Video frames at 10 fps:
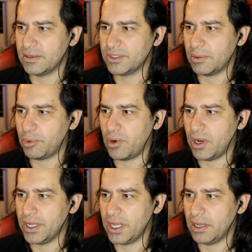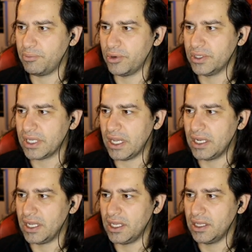them temporarily hit points
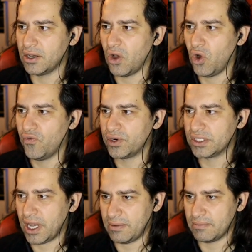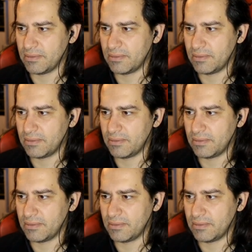and healing over time.